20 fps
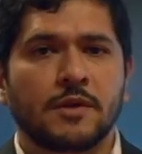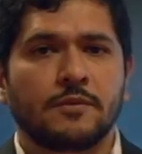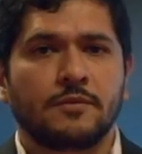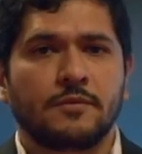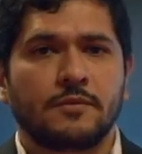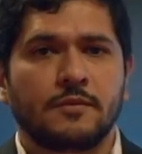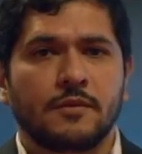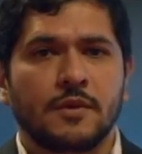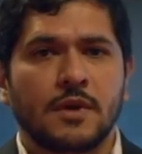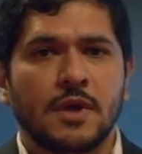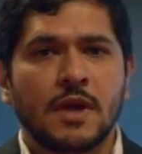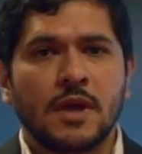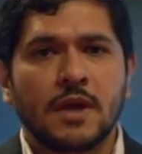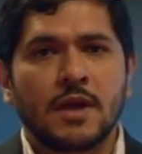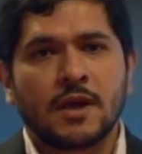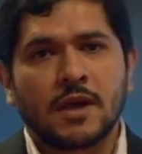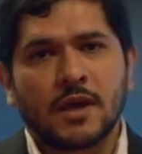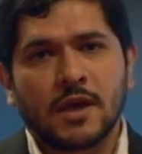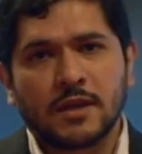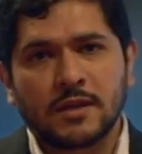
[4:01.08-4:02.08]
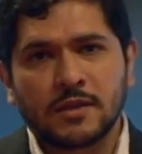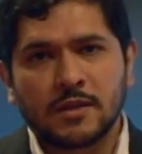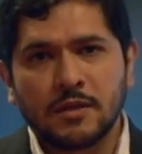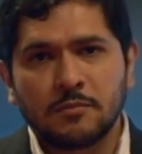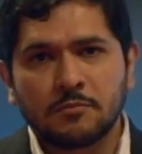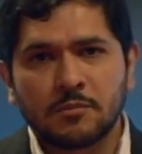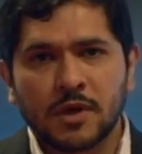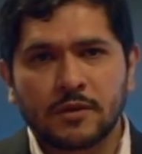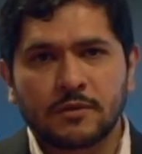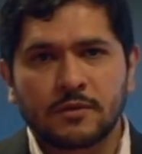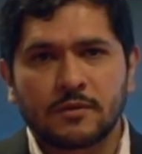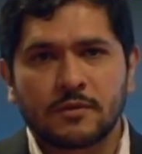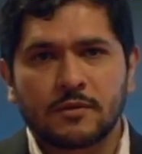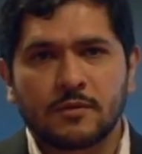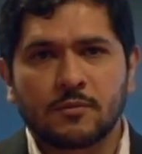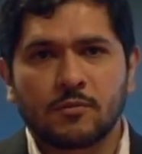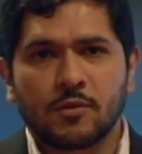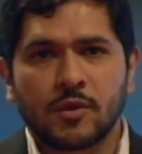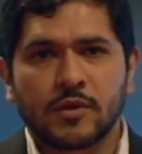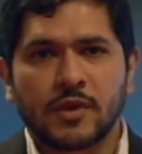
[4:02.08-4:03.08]
months. 18 months
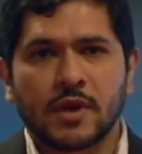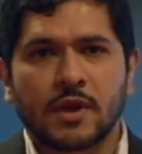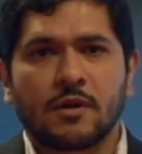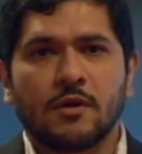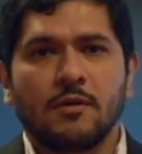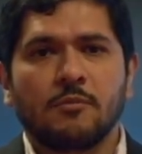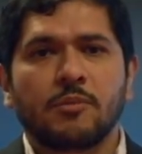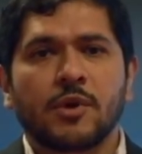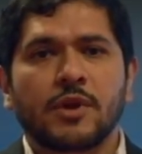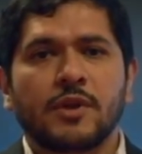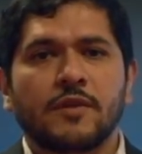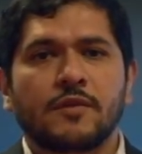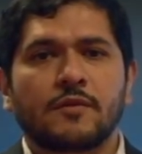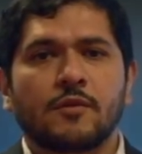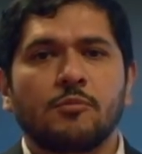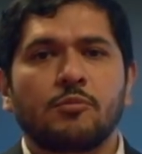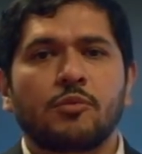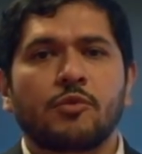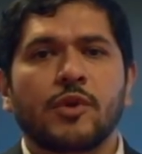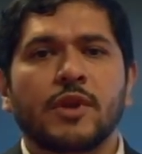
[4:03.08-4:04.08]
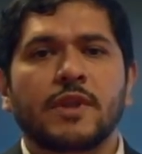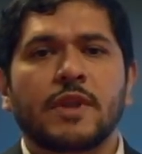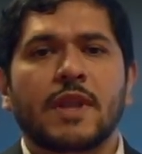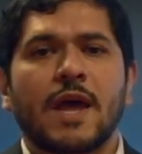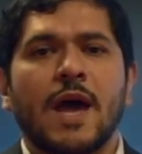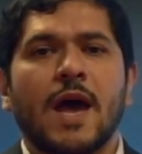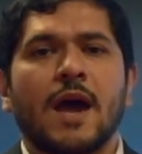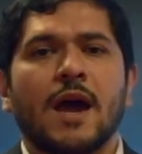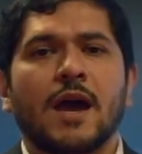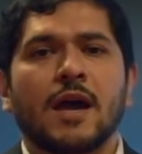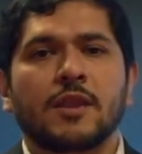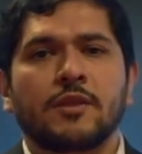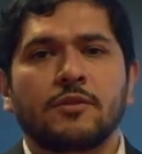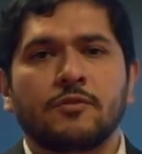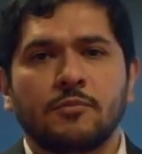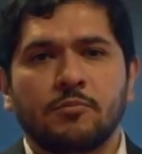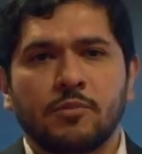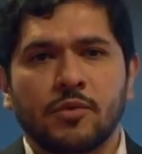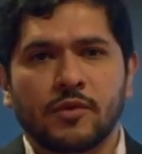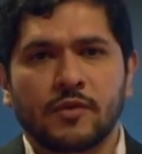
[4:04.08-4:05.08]
where the company is operating
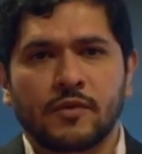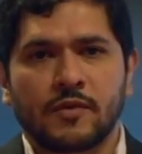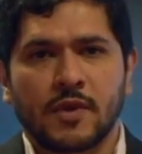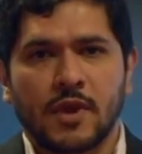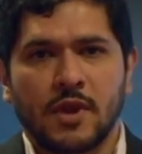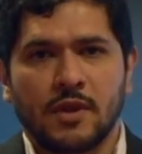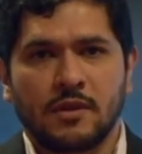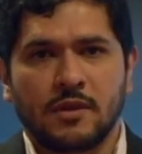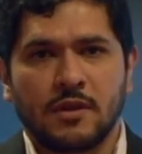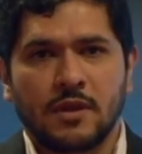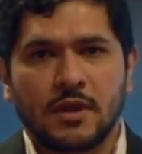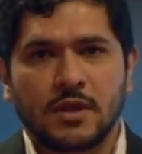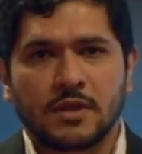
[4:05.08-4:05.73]
100%